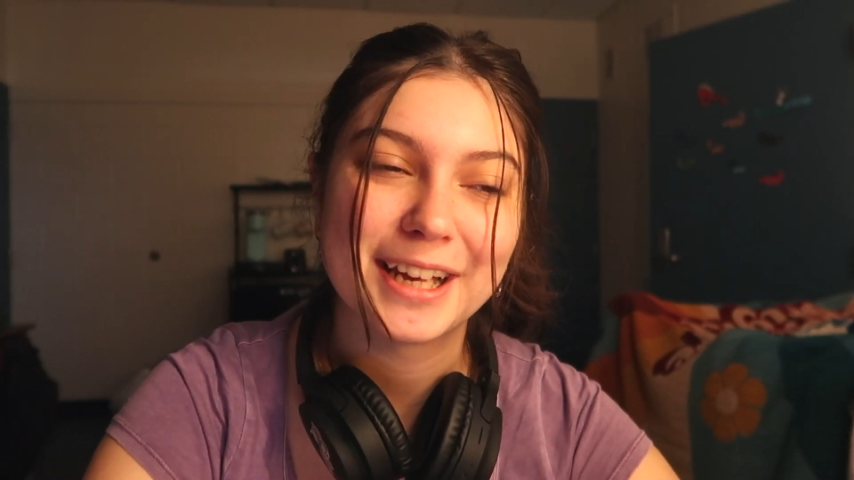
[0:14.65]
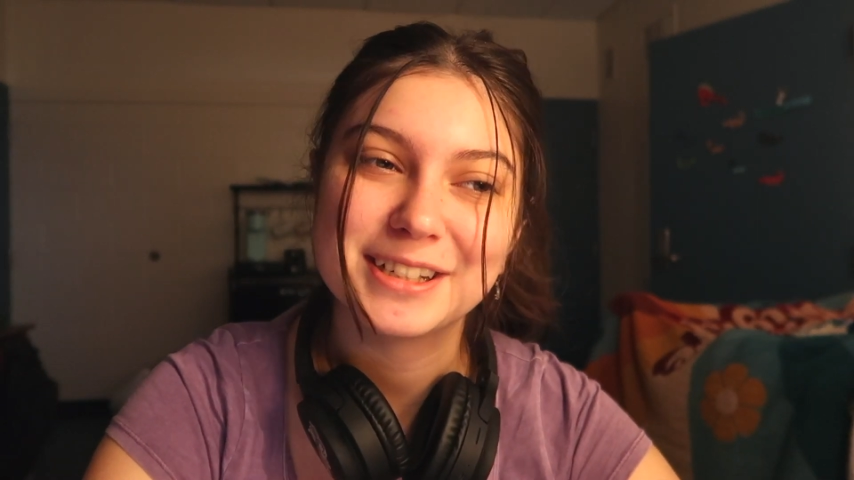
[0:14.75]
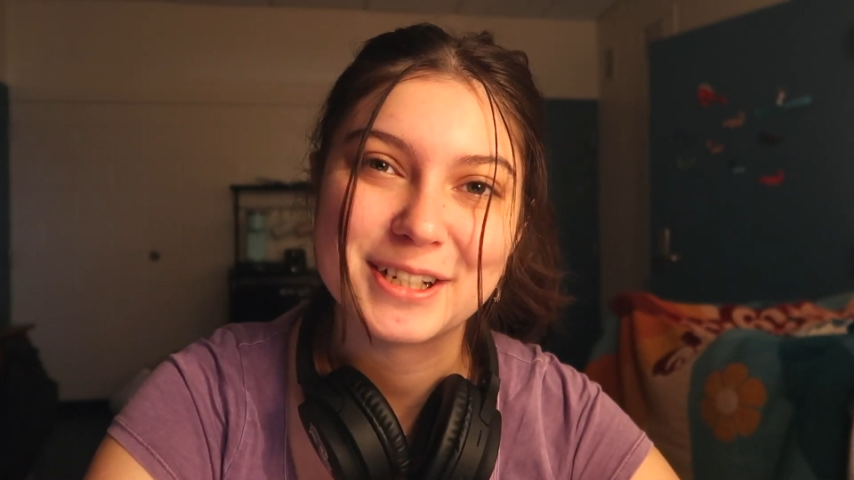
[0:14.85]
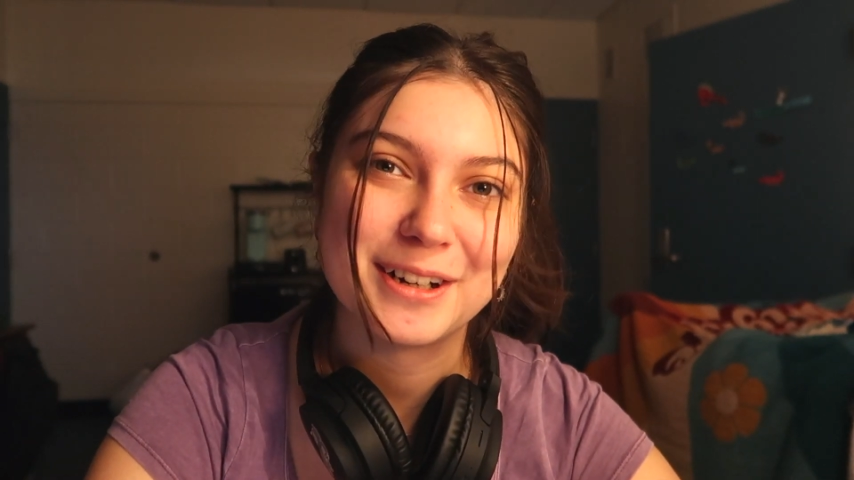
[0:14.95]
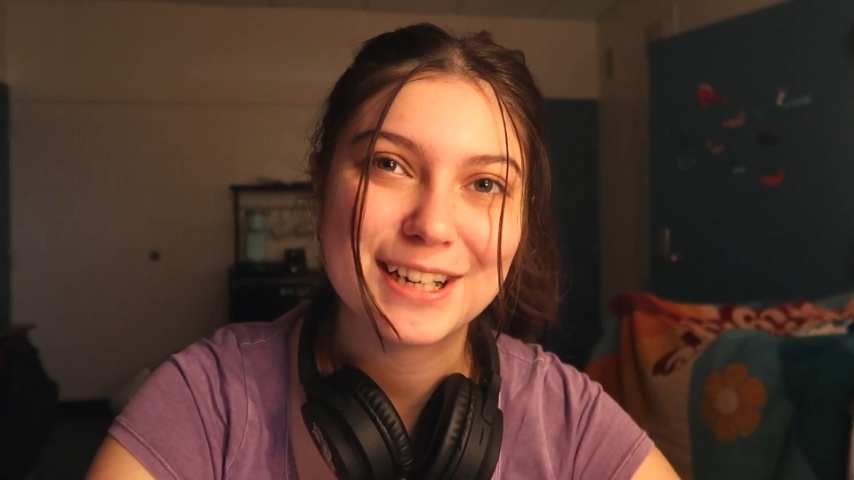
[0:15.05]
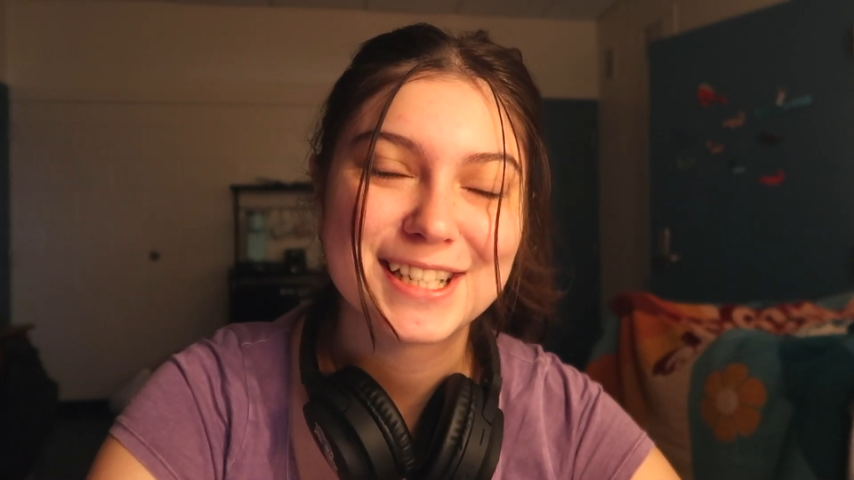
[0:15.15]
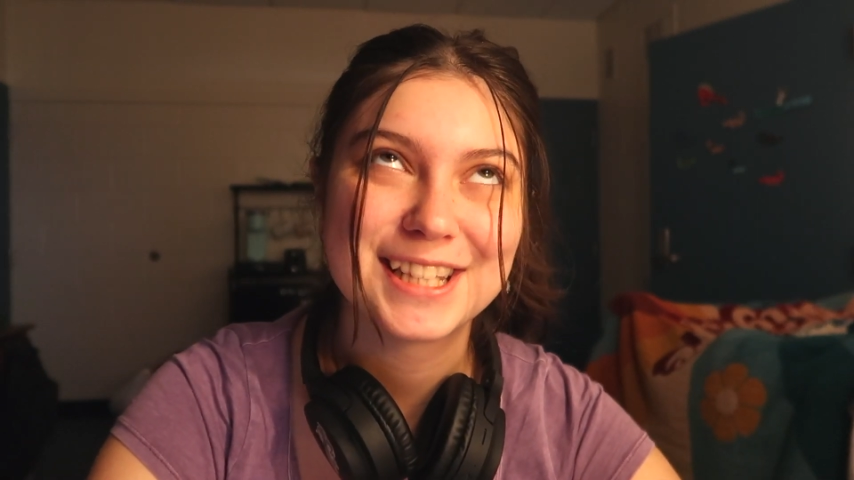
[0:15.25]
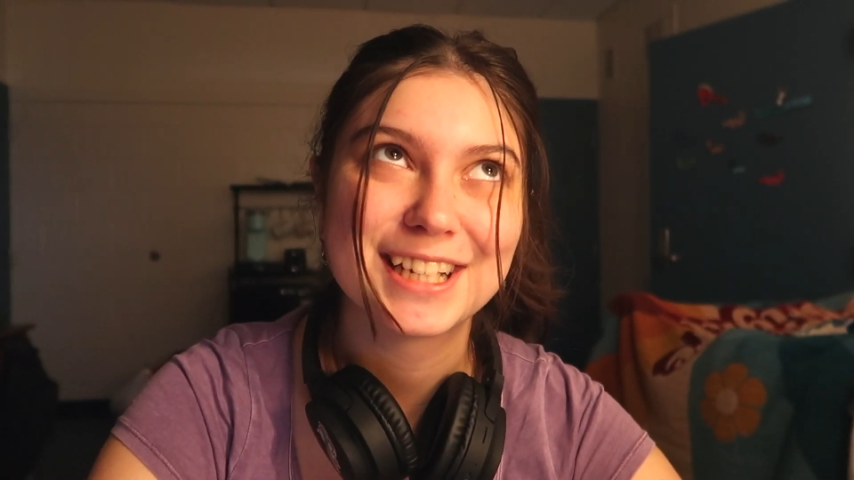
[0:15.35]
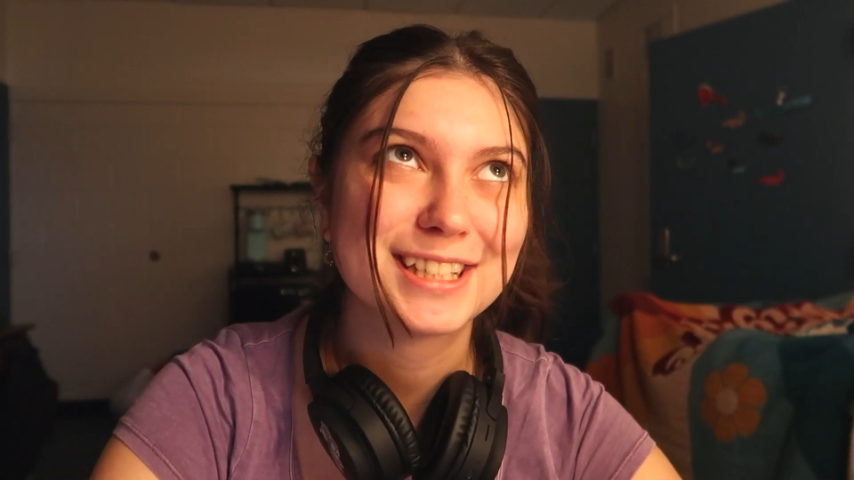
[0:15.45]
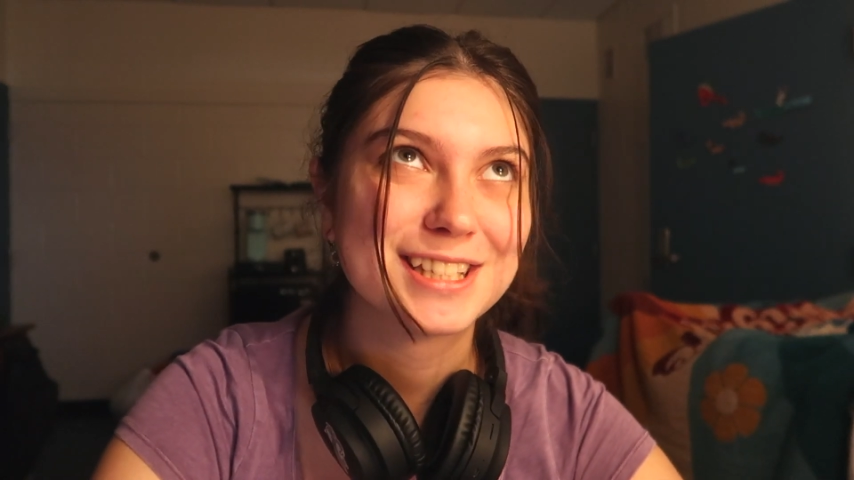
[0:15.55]
I don't know, I just
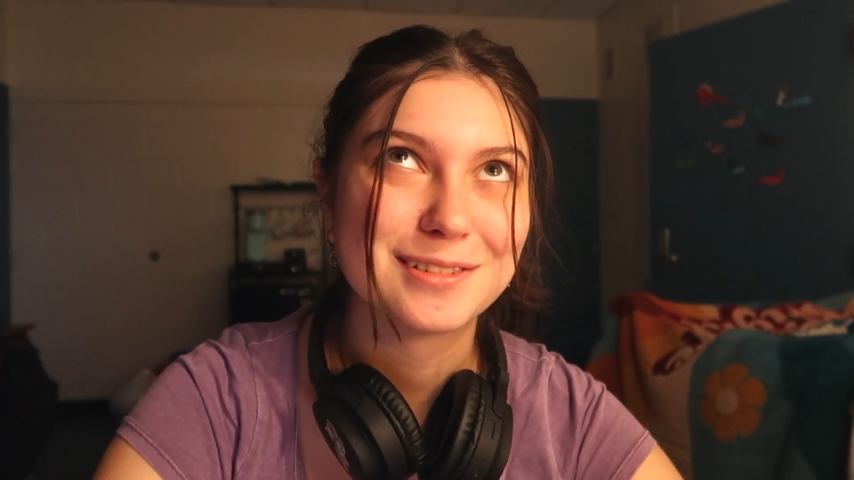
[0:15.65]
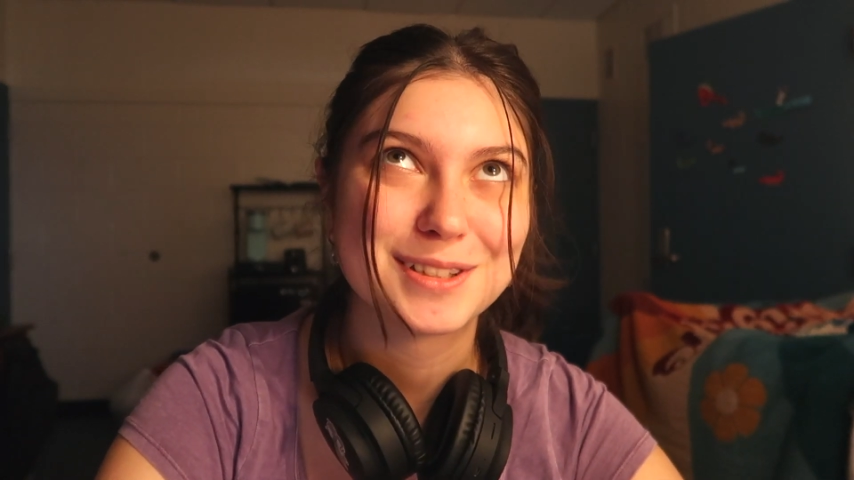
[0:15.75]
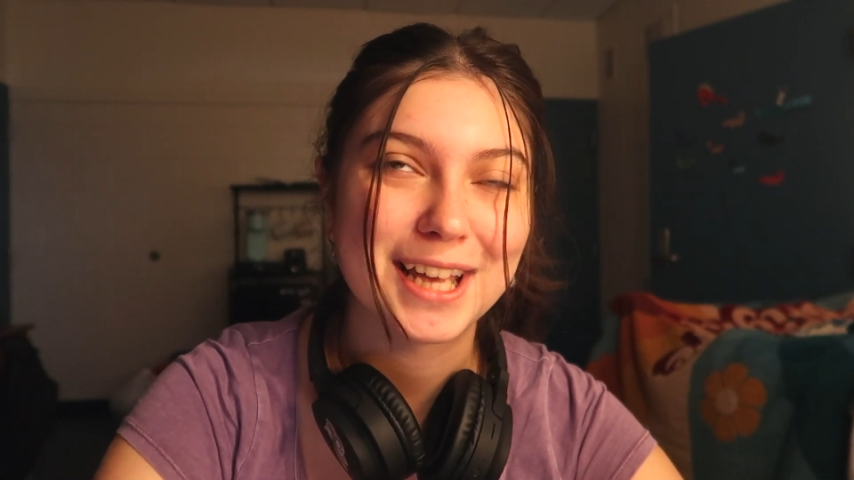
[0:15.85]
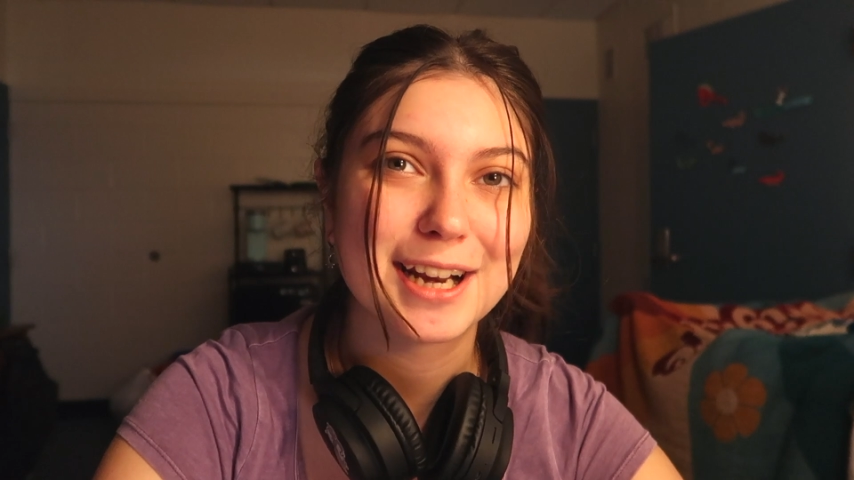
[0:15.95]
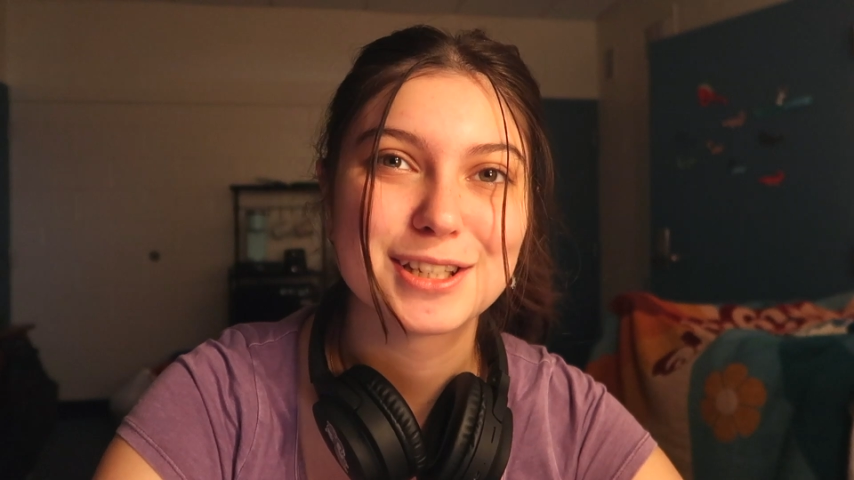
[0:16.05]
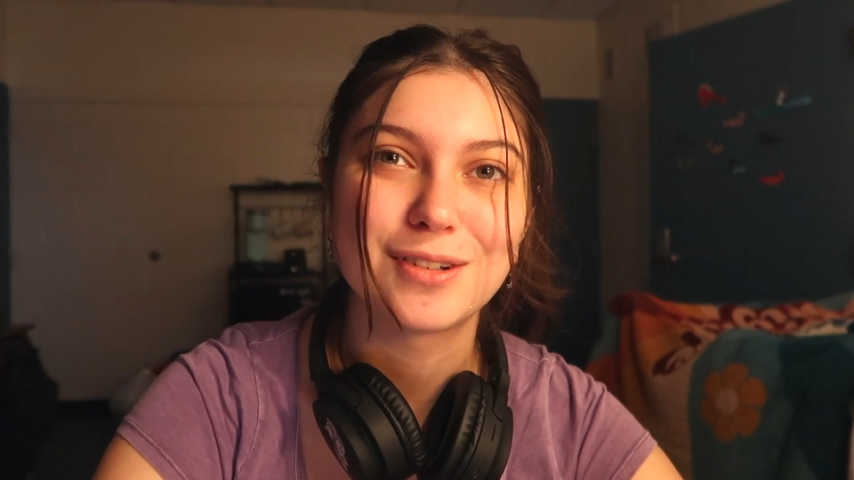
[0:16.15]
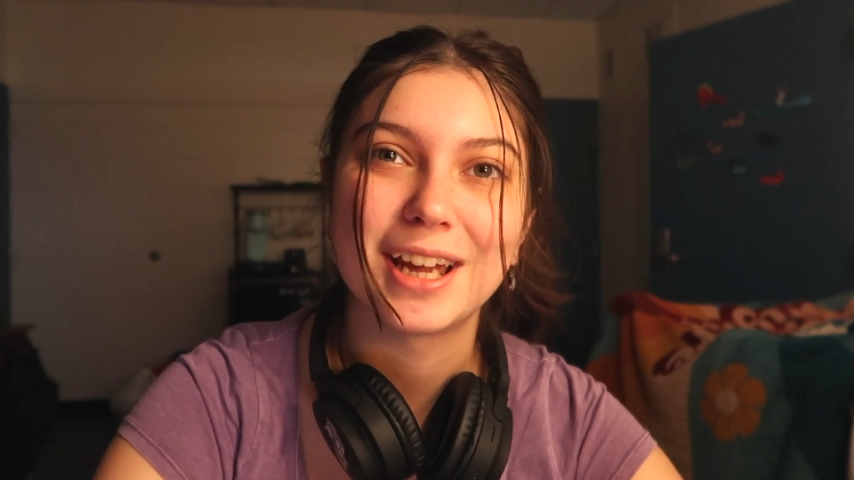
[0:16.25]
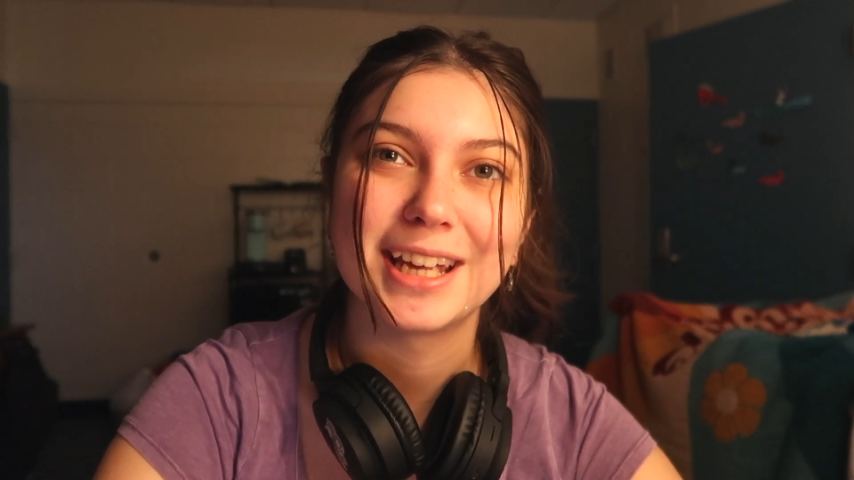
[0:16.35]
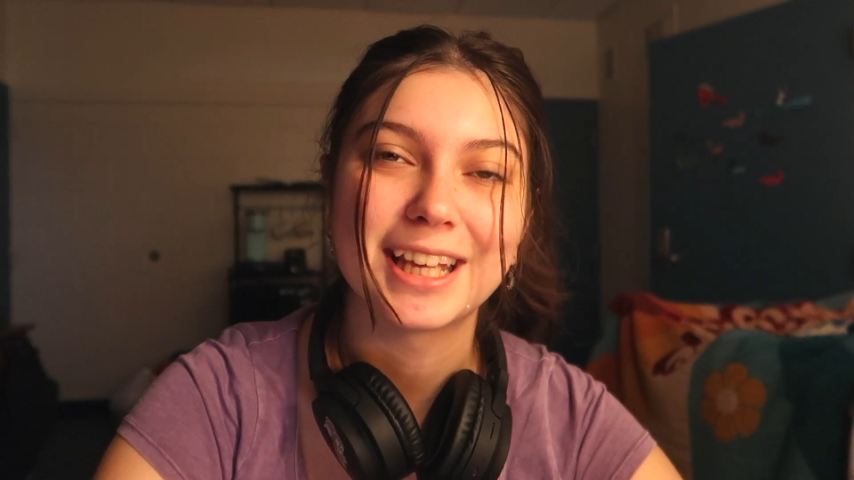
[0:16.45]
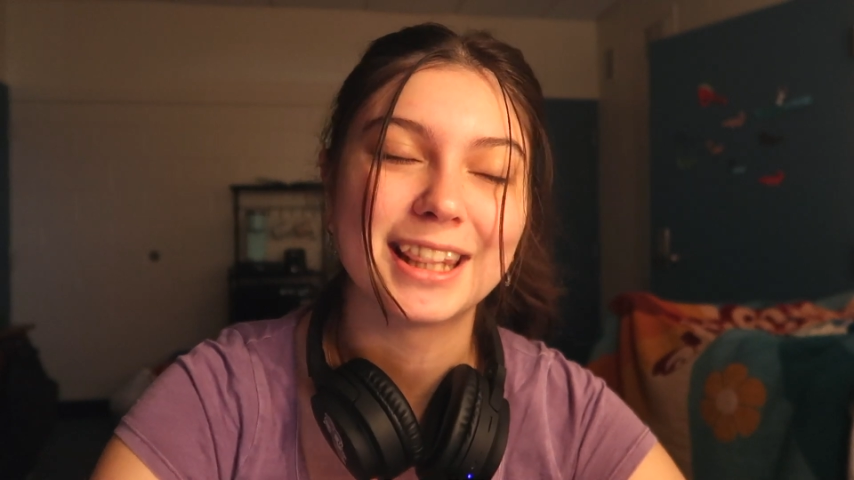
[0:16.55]
think it's so
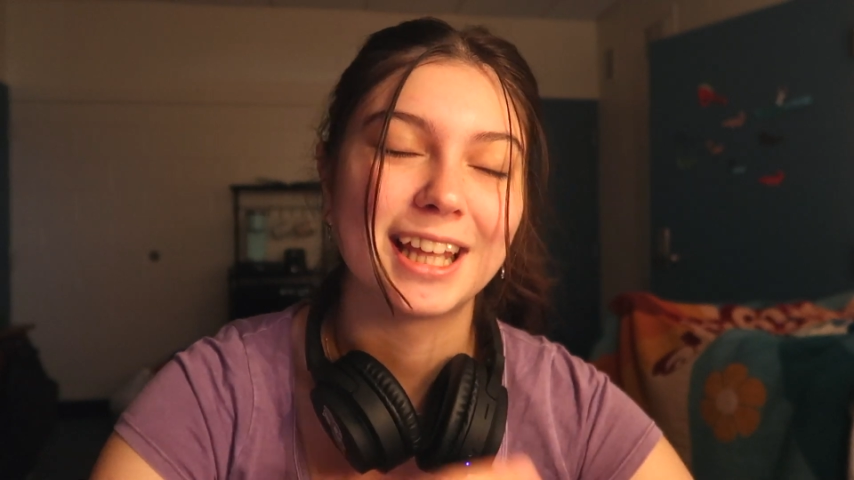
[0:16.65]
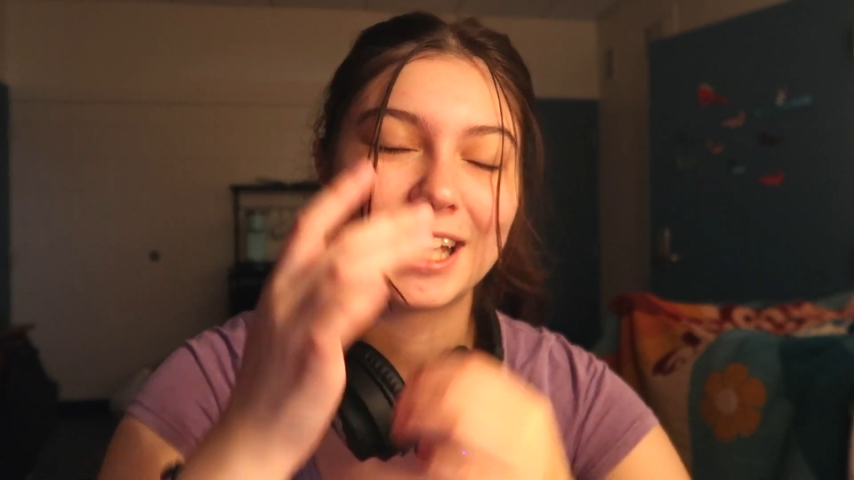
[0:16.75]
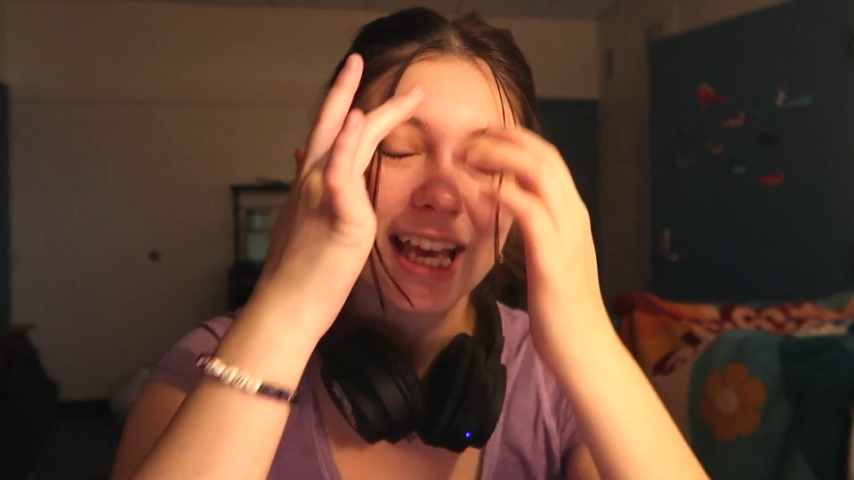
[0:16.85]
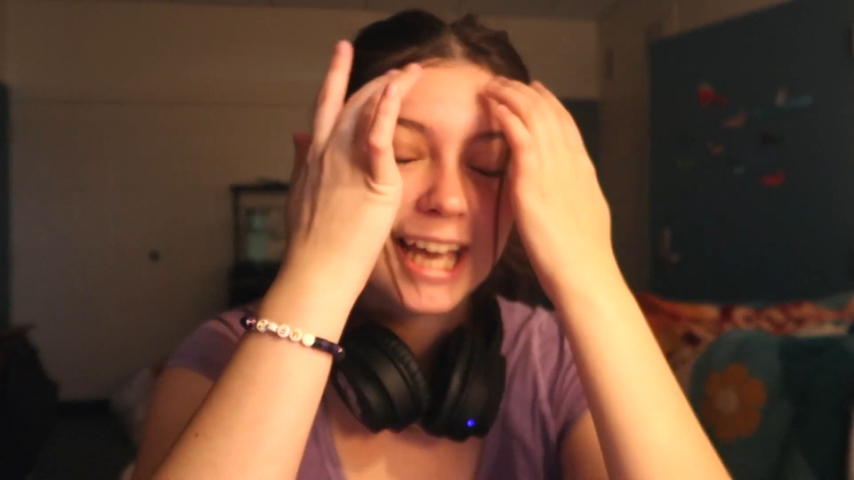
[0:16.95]
satisfying and like